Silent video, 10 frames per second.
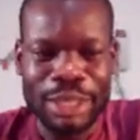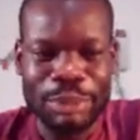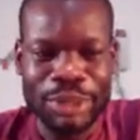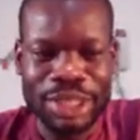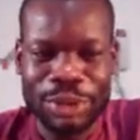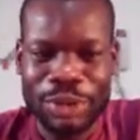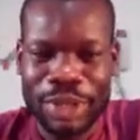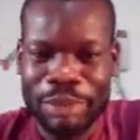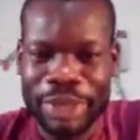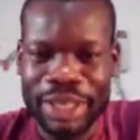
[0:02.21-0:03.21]
name is
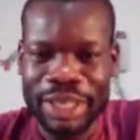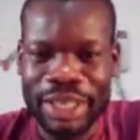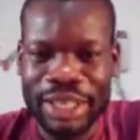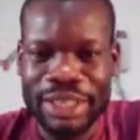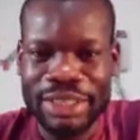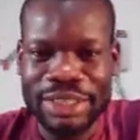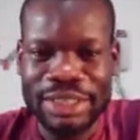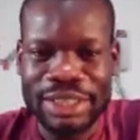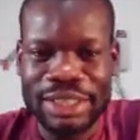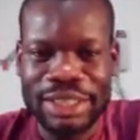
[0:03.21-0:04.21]
Takuka Benda, and